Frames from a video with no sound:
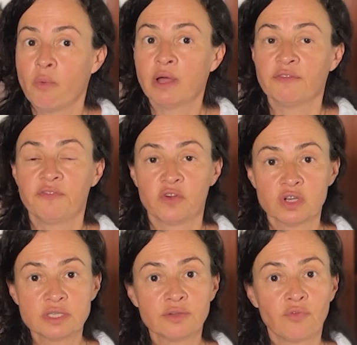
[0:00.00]
Well,
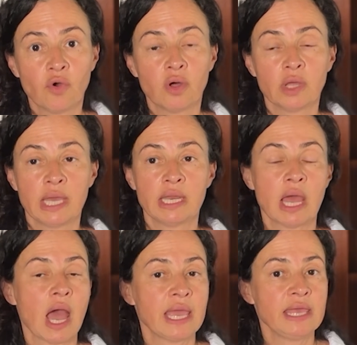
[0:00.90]
first of all, and
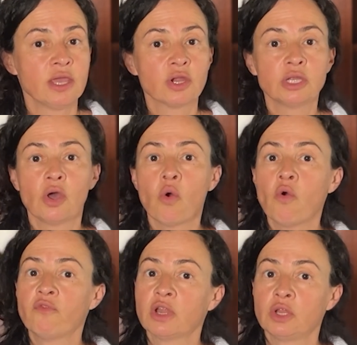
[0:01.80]
I hear it
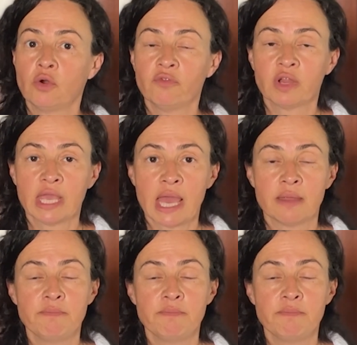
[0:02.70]
over and over again,